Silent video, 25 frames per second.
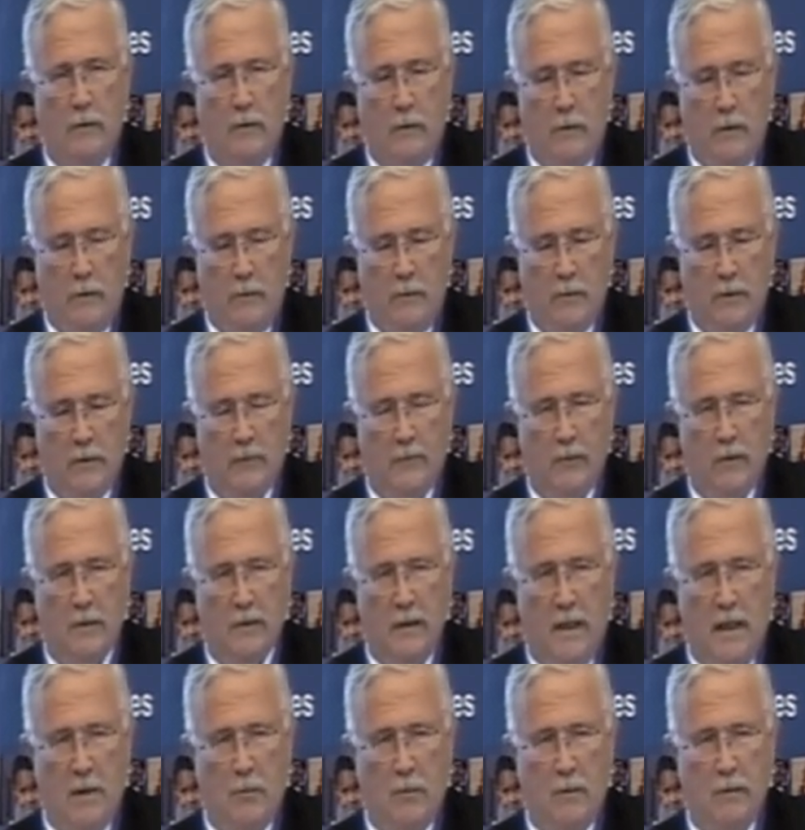In other words, for
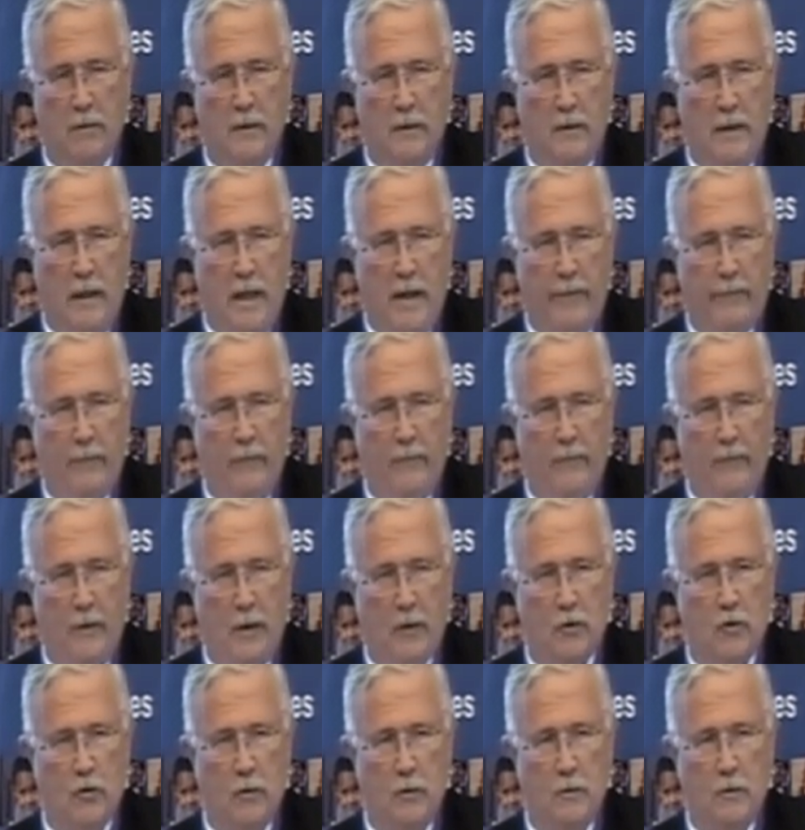example, did they have
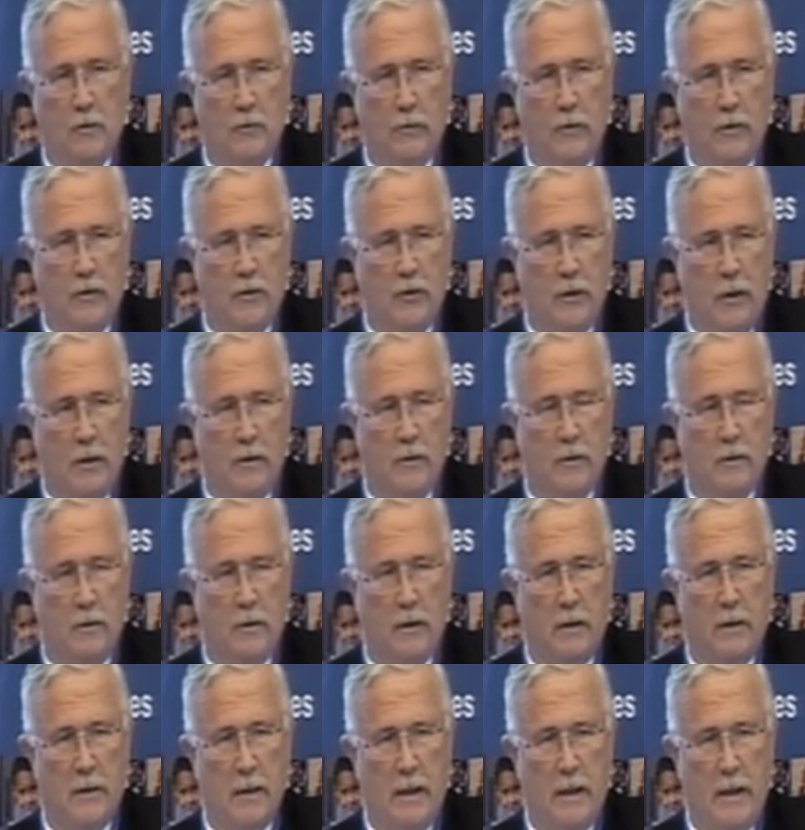infections or the change in
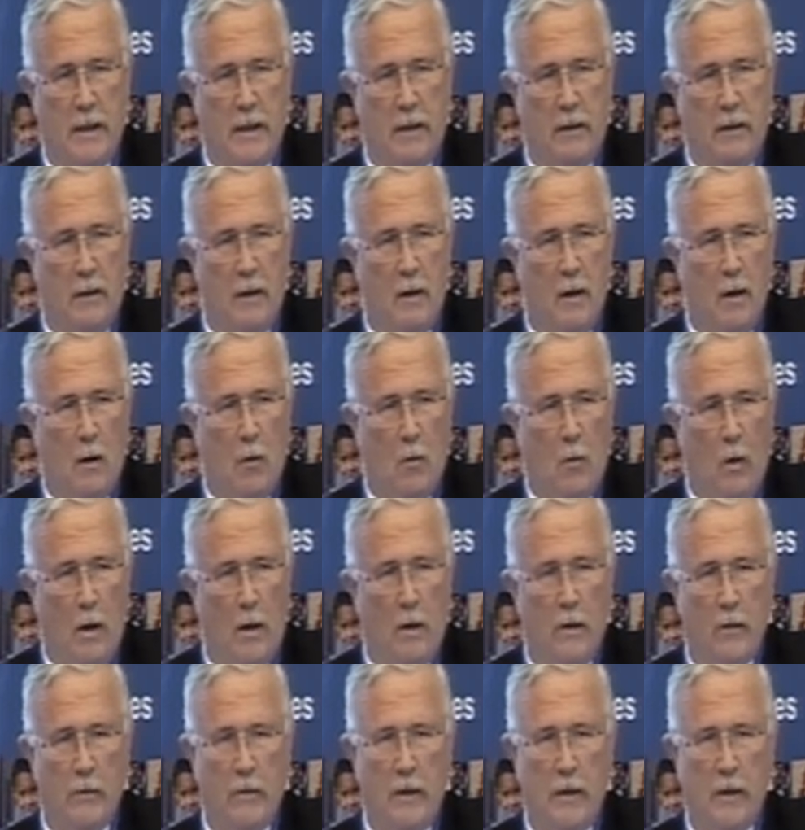the diet? What
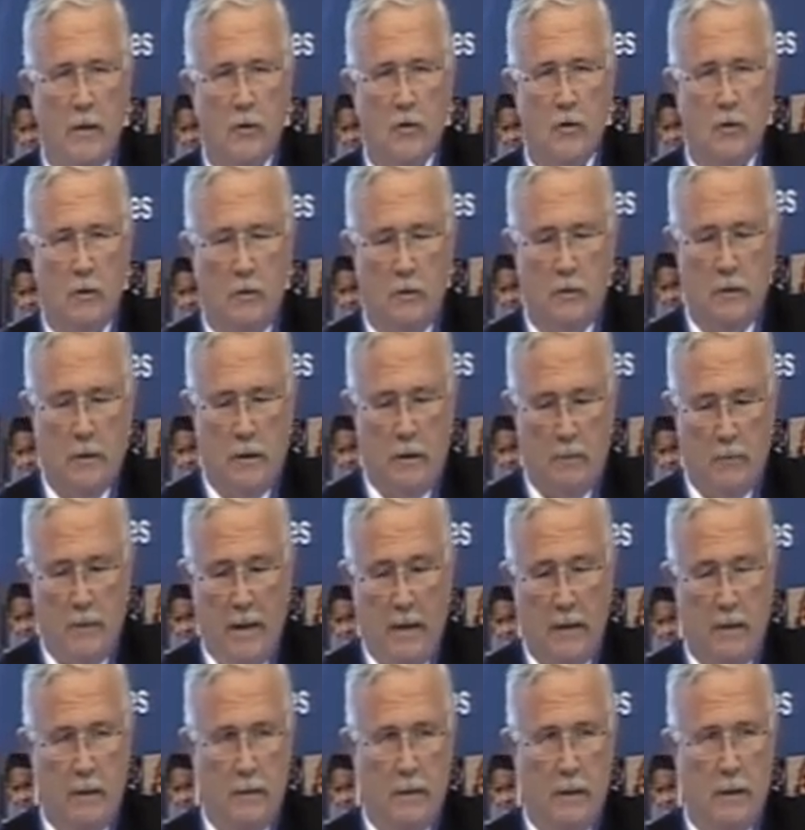are the issues that are
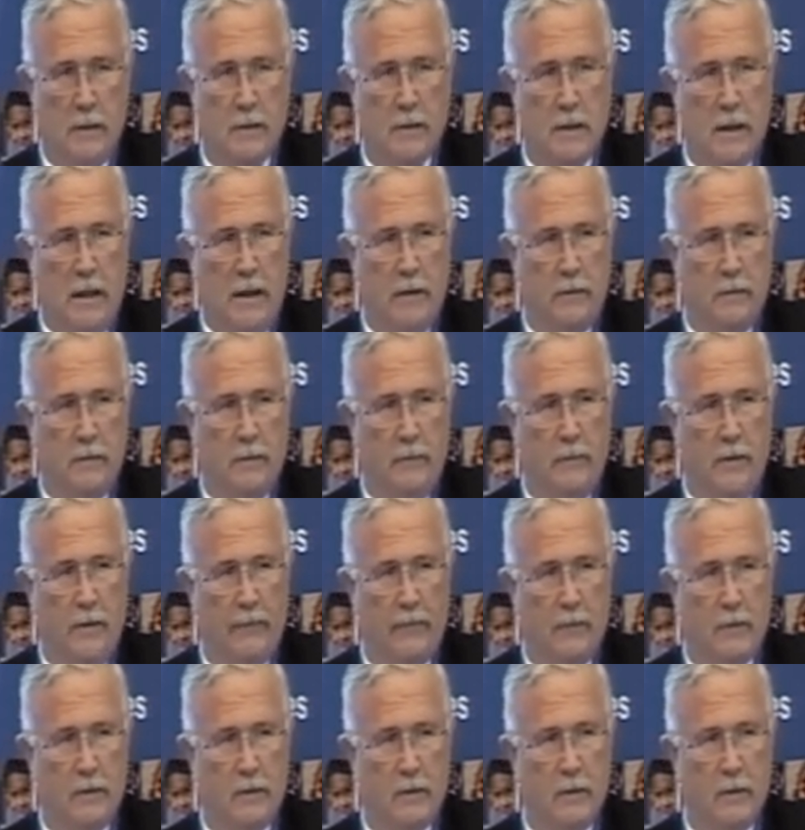making these kinds of
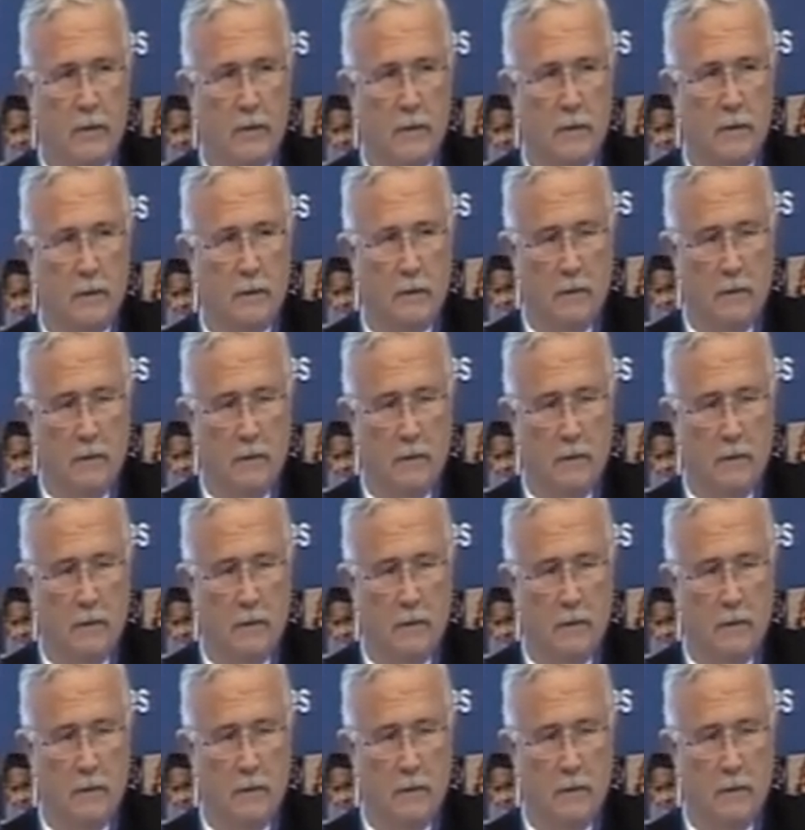differences?